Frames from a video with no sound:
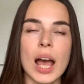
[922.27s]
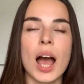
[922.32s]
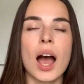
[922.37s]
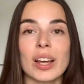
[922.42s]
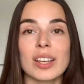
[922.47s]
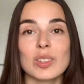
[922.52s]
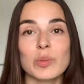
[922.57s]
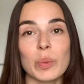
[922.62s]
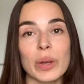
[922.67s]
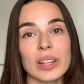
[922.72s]
I
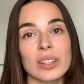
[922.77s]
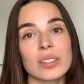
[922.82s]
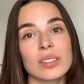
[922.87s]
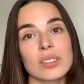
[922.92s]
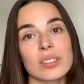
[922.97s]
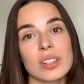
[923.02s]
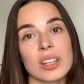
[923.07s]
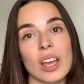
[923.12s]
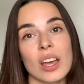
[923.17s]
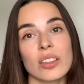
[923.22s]

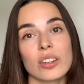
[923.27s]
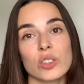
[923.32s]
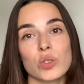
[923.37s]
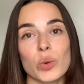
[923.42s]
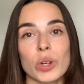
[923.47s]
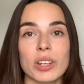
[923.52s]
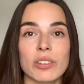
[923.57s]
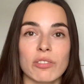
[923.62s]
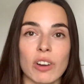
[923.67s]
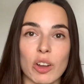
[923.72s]
spend the other
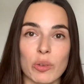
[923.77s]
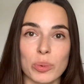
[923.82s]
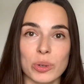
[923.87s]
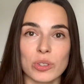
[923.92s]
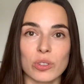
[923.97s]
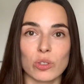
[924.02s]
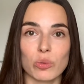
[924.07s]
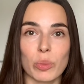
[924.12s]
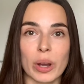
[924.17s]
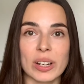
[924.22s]

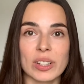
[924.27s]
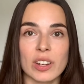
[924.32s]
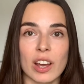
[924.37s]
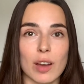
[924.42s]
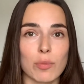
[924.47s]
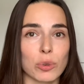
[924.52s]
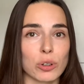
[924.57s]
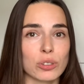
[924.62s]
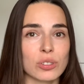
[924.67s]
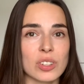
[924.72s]
25% of my
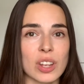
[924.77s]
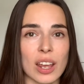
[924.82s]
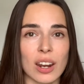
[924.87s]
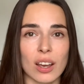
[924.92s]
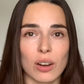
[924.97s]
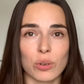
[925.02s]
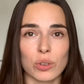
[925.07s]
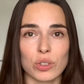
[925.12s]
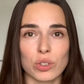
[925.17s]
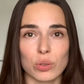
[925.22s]
time or 10
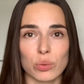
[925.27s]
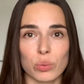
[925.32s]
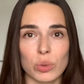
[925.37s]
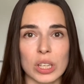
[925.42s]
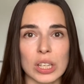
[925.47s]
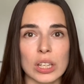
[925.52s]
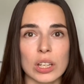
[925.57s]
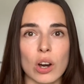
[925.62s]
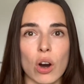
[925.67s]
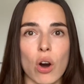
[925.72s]
hours a
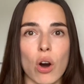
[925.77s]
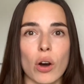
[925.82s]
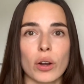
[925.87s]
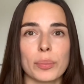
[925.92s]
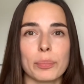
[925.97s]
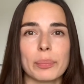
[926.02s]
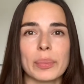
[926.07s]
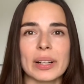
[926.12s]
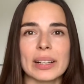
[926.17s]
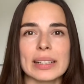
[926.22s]
week
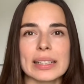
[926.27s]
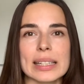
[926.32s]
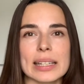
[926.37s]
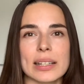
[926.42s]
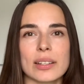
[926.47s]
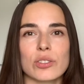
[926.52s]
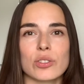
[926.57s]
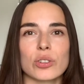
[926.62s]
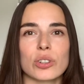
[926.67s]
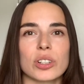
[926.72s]
on
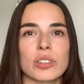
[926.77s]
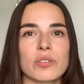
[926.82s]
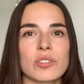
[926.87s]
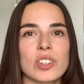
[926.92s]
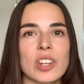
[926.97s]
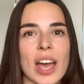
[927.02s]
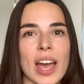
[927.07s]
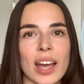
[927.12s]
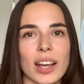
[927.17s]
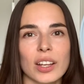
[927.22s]
building sort of
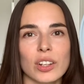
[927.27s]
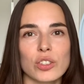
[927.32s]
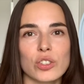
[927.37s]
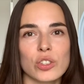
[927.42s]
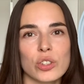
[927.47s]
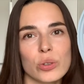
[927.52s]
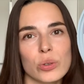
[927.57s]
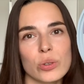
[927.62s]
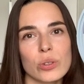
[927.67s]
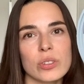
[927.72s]
tech and
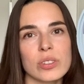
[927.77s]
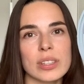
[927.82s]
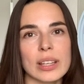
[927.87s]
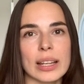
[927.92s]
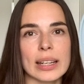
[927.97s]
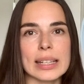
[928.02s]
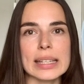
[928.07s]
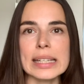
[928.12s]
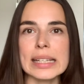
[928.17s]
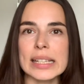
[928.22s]
tools
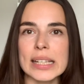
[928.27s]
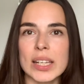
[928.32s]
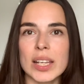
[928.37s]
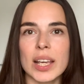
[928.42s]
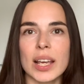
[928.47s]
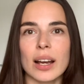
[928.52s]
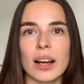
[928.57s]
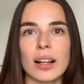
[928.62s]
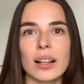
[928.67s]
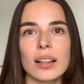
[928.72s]
and
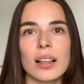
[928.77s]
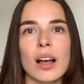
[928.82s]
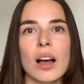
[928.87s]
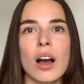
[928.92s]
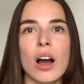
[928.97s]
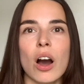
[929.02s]
ETL